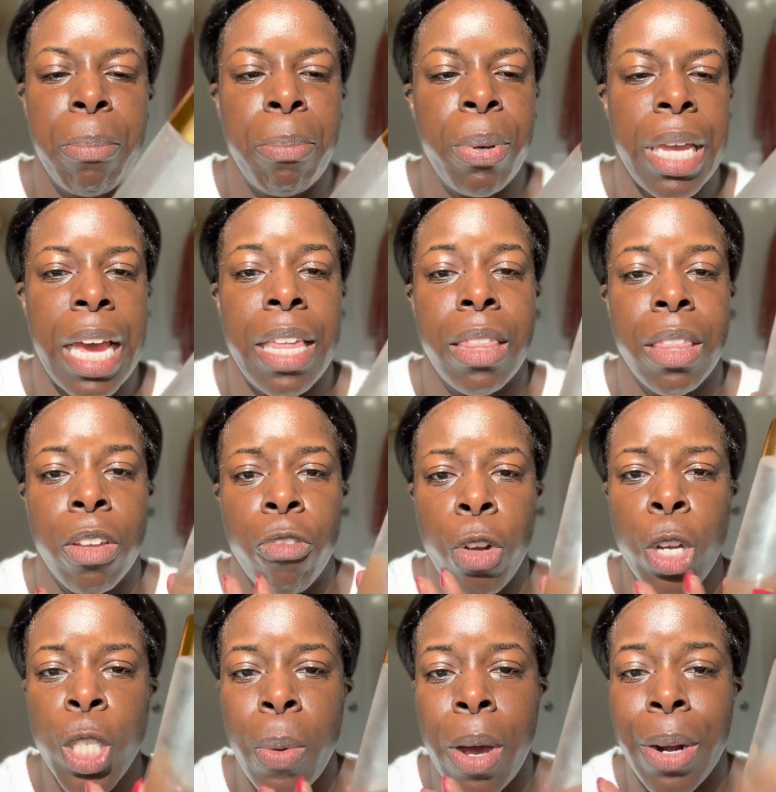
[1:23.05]
But yeah, and the
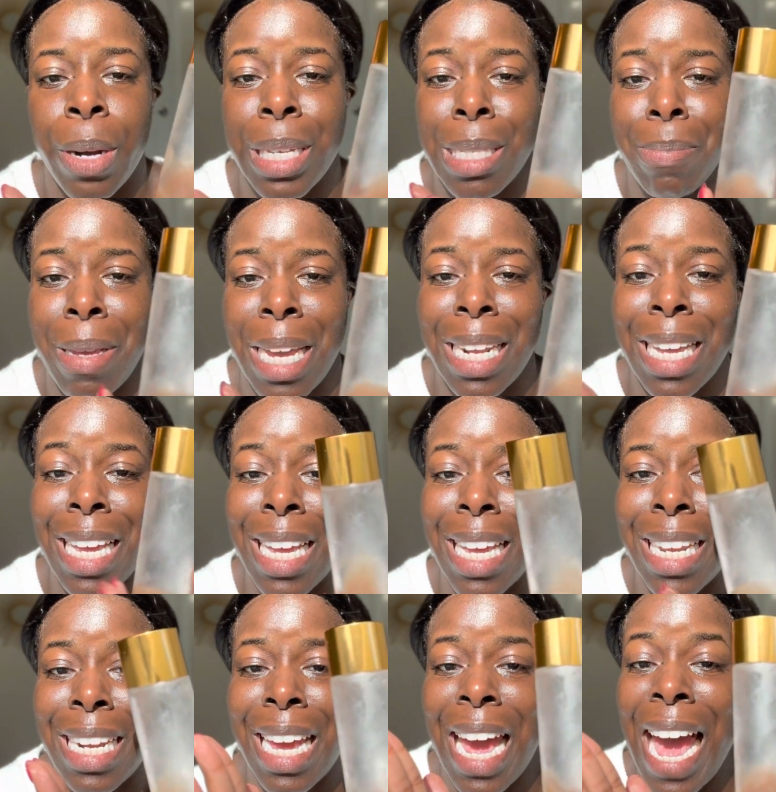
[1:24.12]
rosewater is made
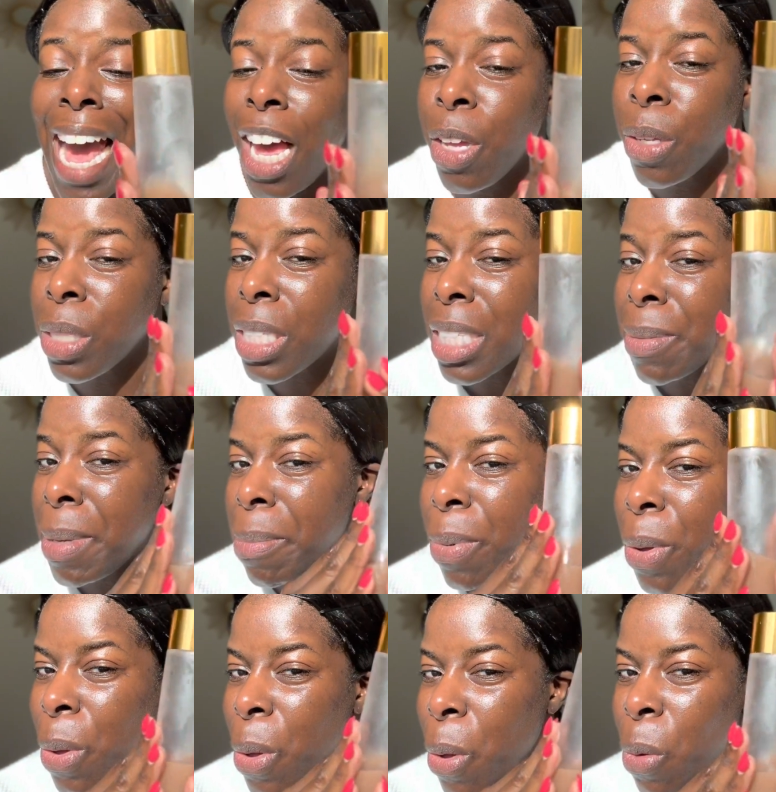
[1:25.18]
in-house,
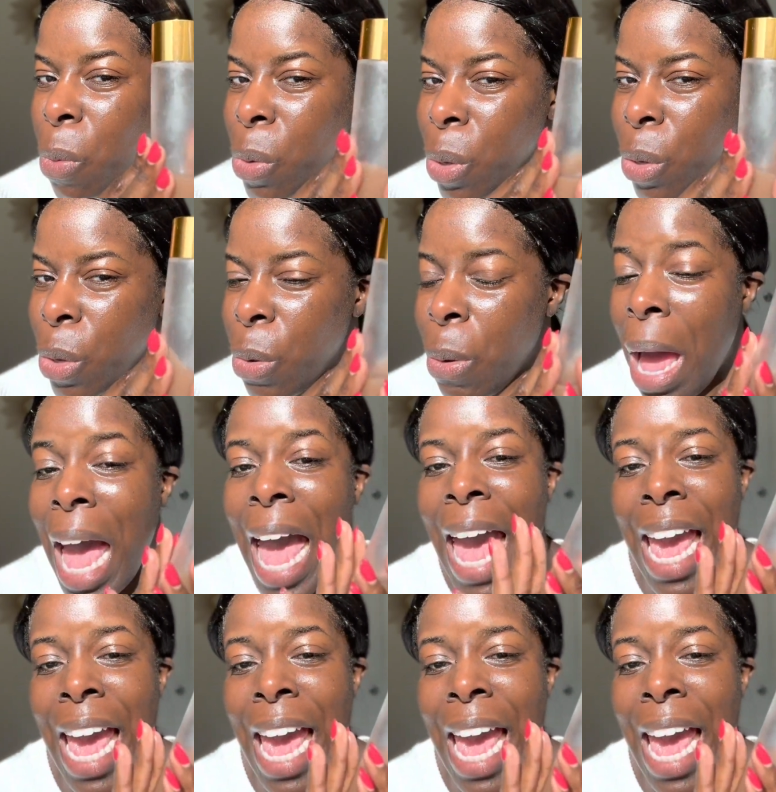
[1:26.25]
people. Woohoo!